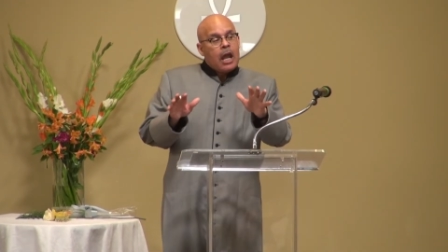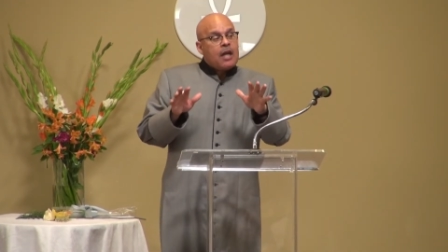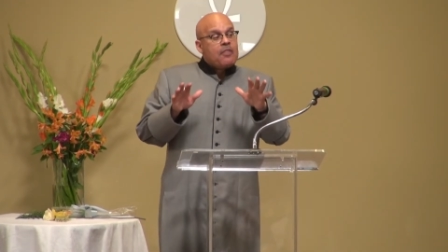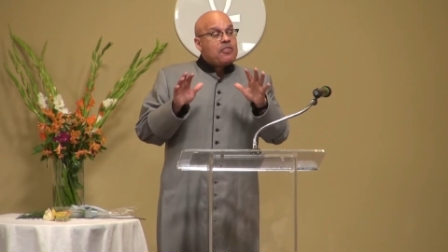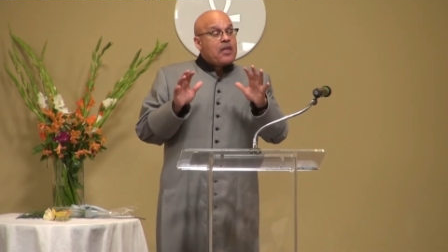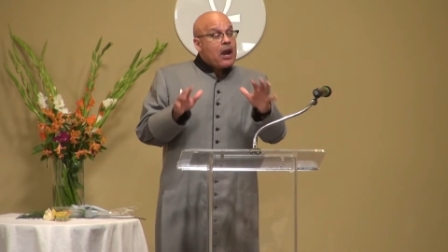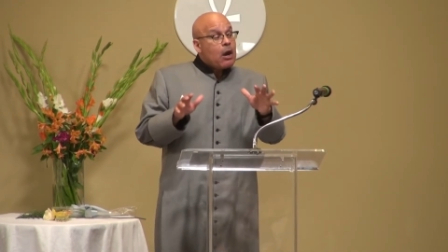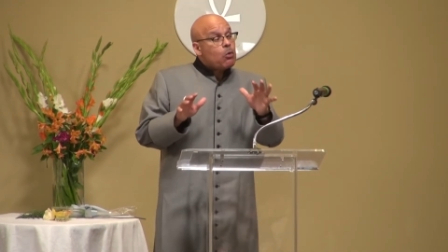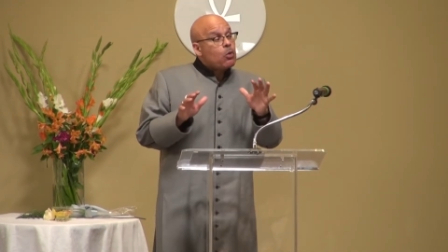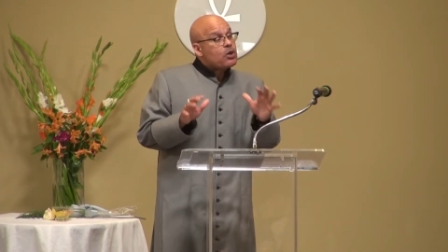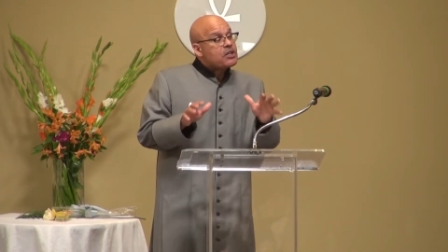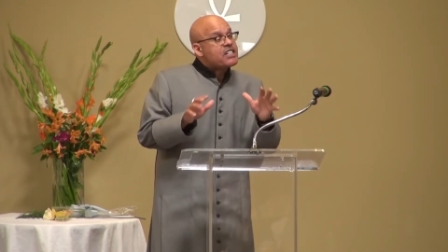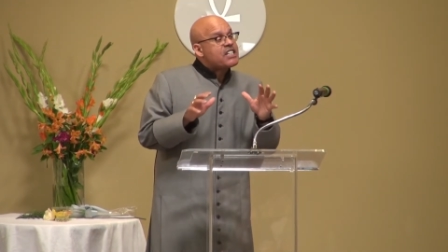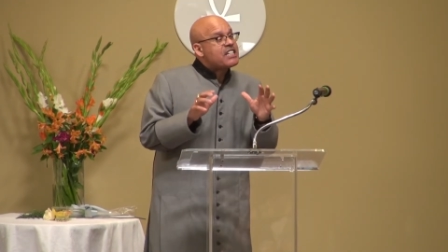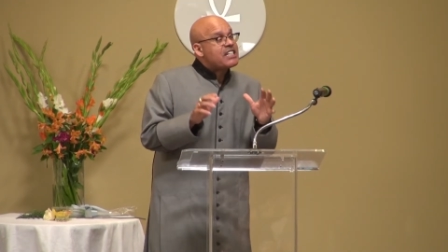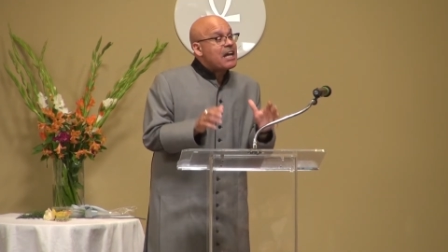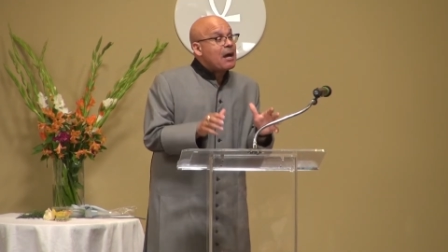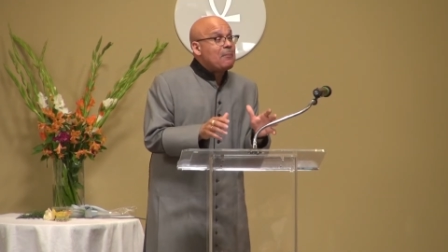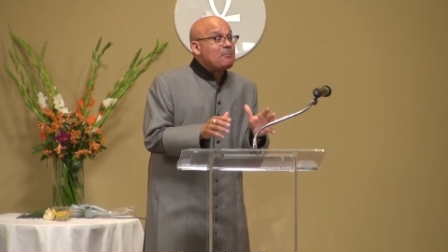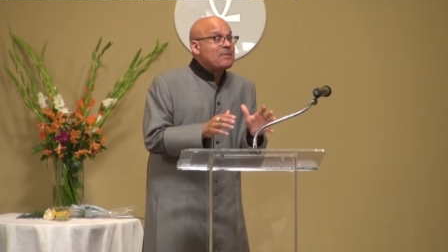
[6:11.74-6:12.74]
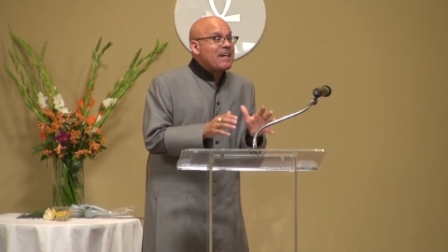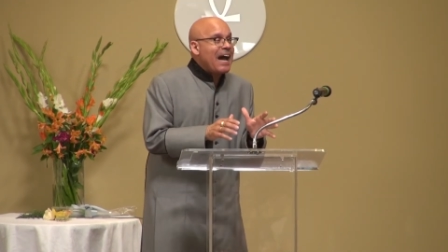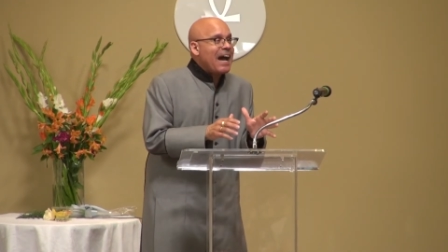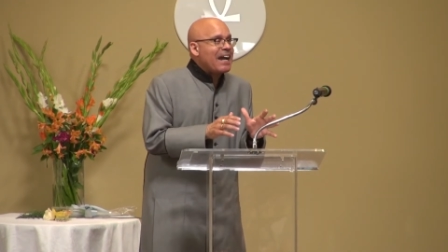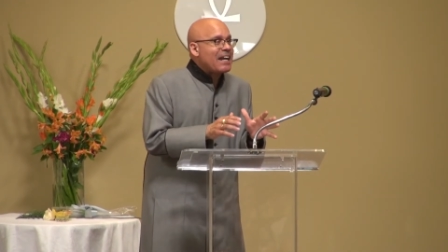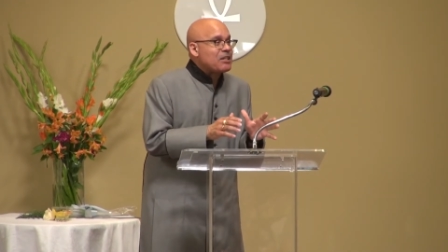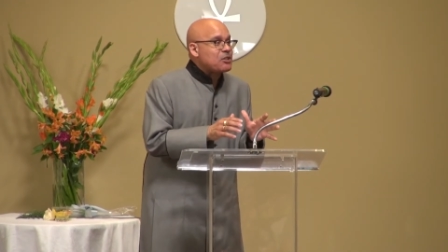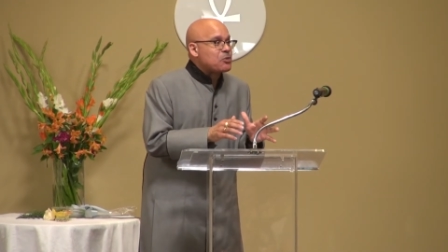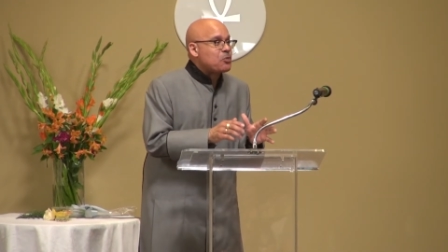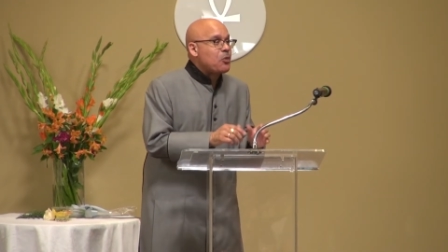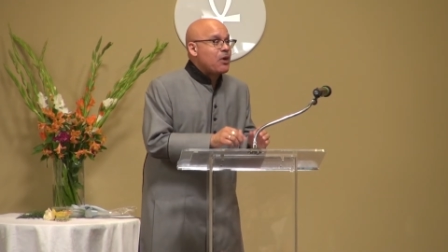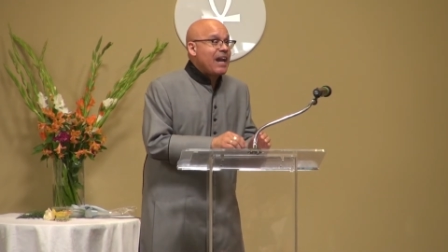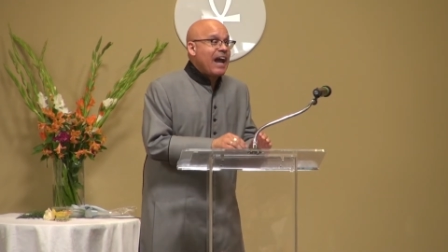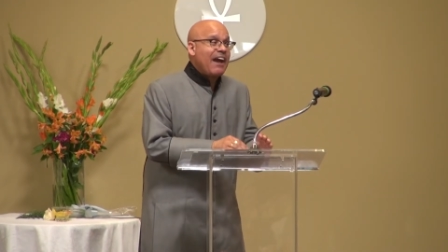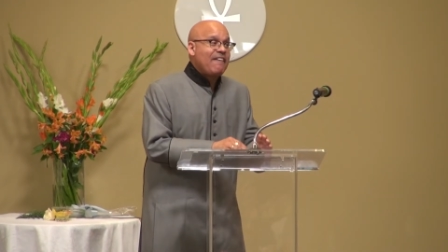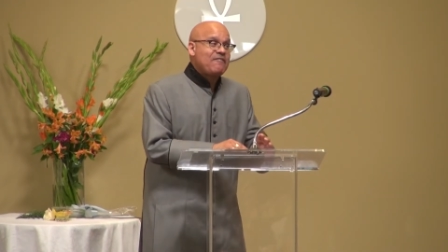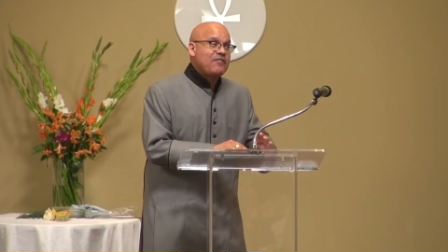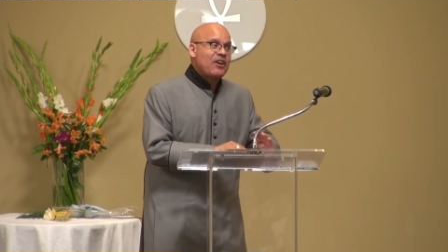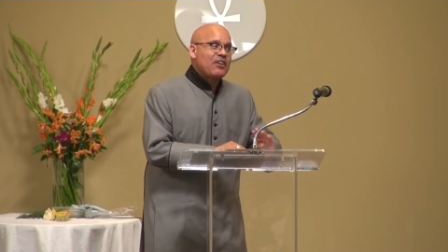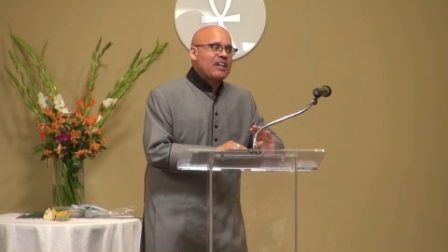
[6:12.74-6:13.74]
There were some nights when
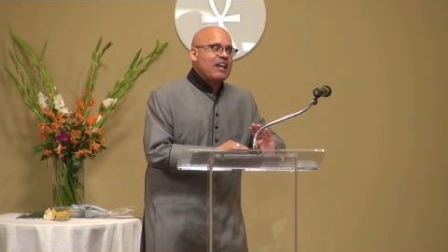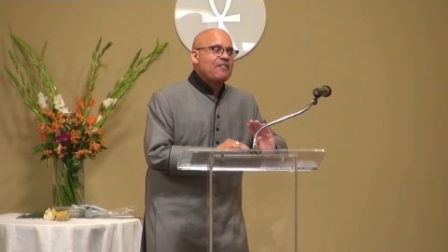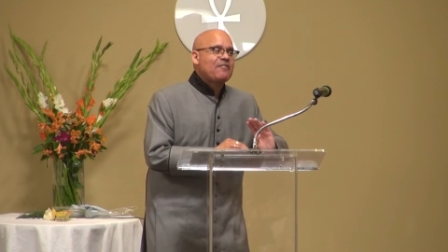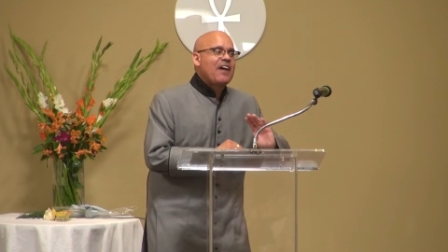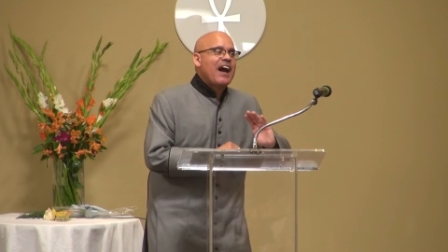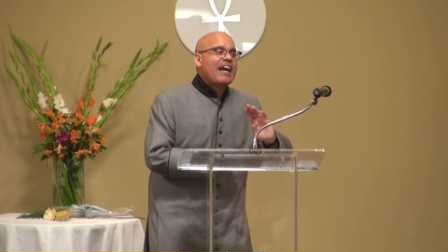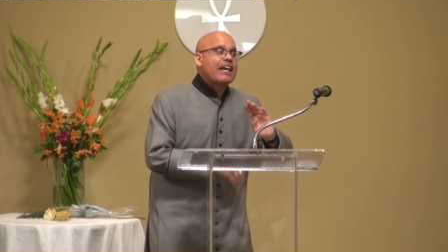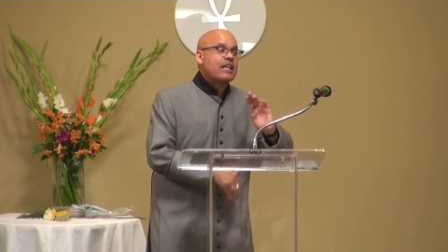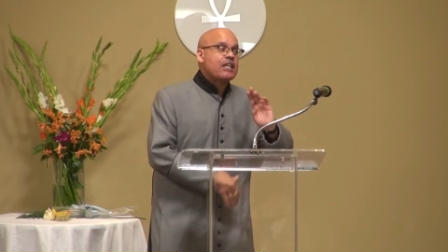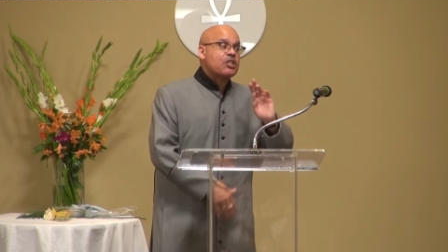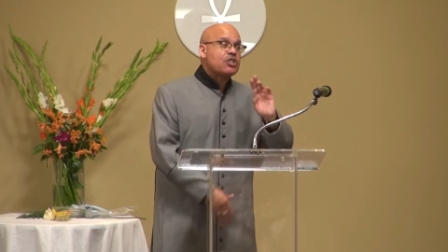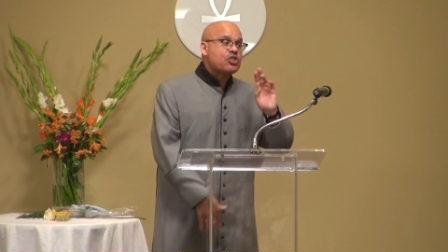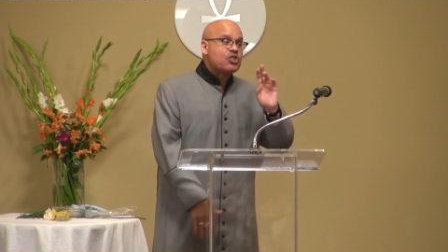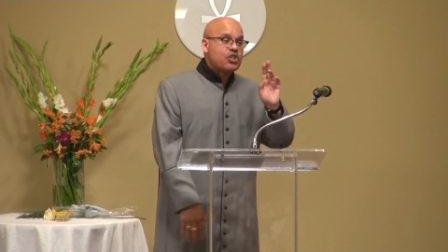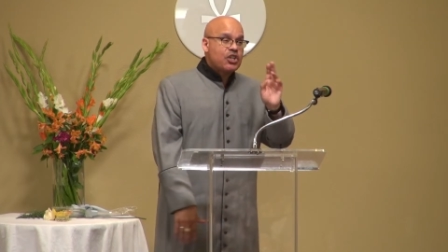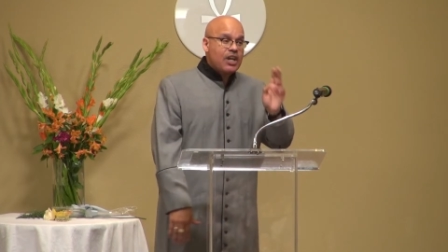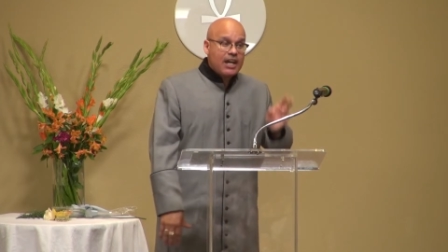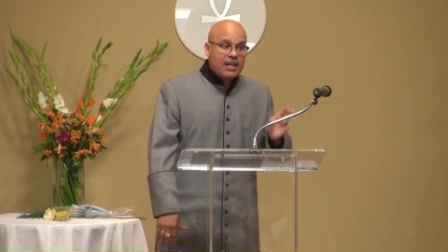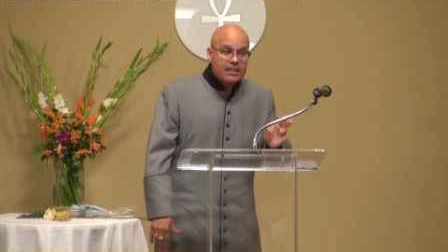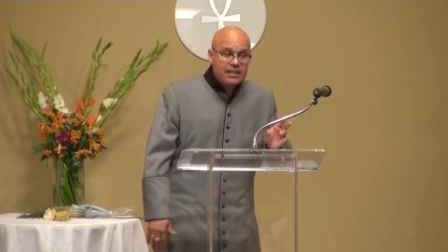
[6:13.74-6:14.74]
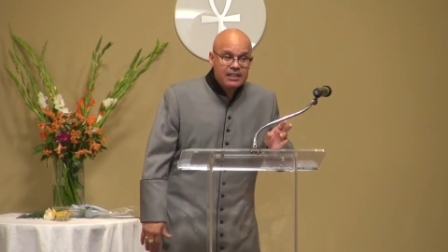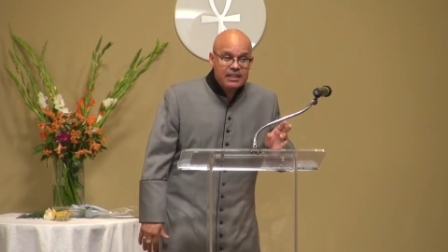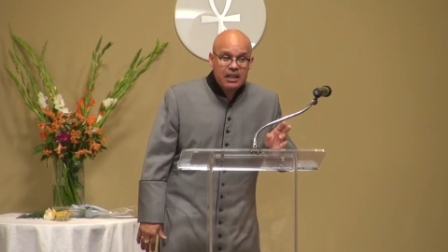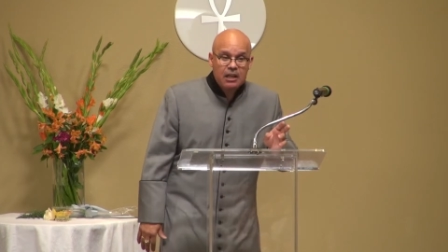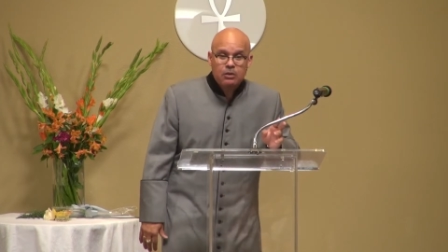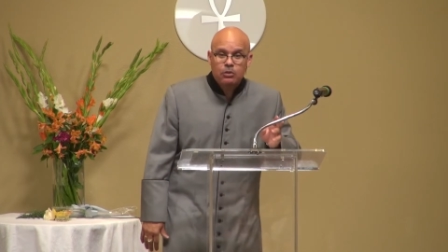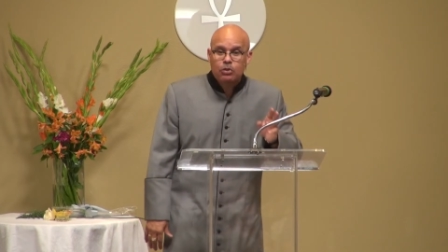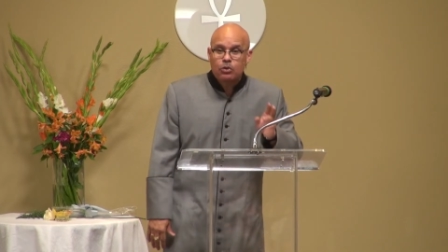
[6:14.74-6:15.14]
I felt if I could just get